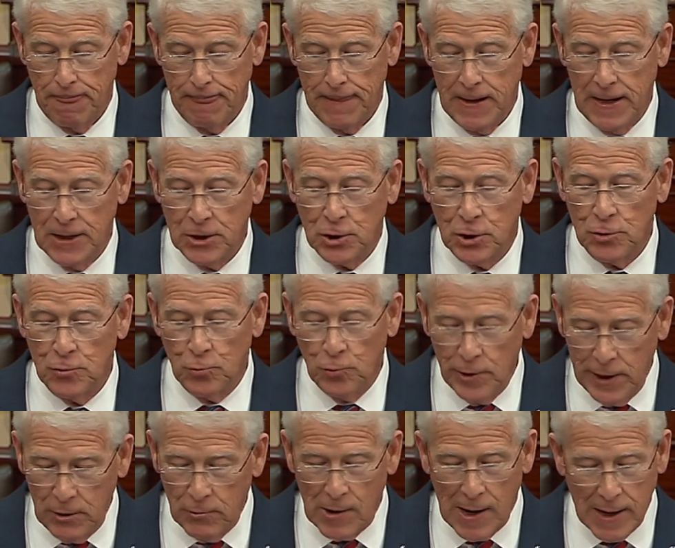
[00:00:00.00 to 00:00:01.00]
it could
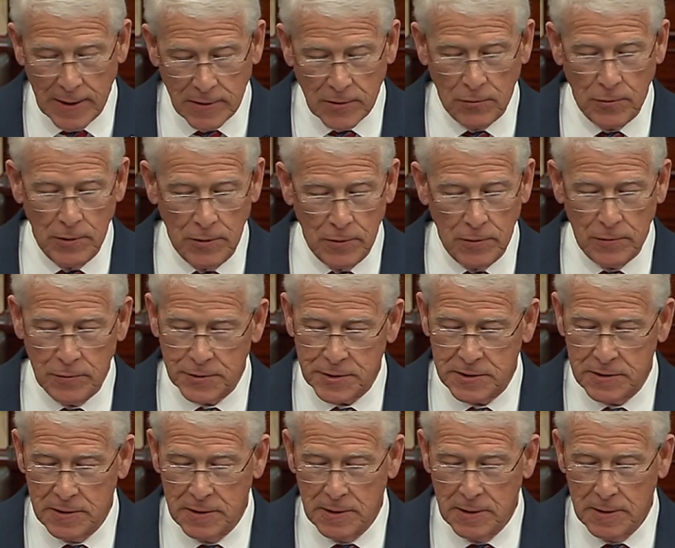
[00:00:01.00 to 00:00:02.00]
rewrite the
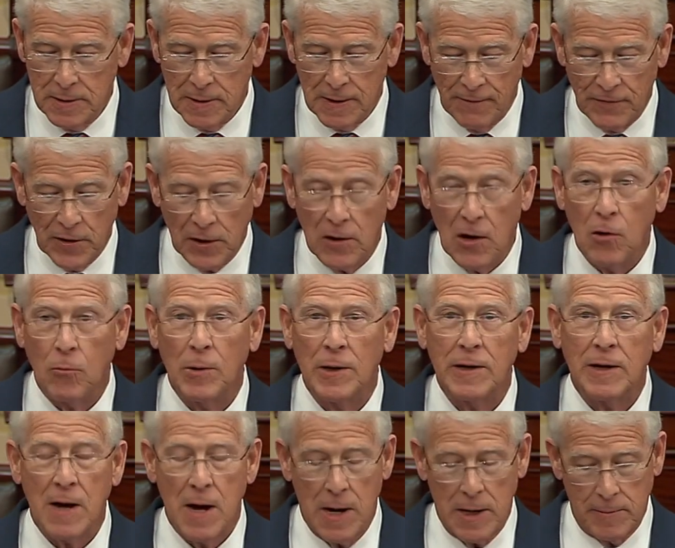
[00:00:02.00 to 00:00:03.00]
rules of the global
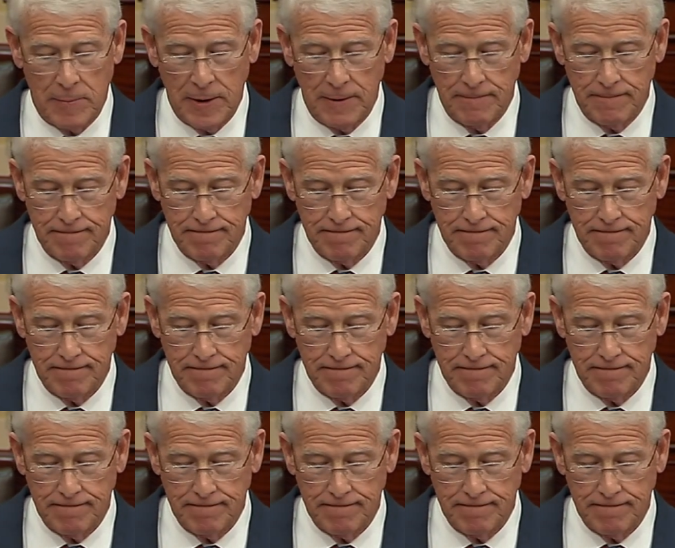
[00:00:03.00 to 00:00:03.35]
economy.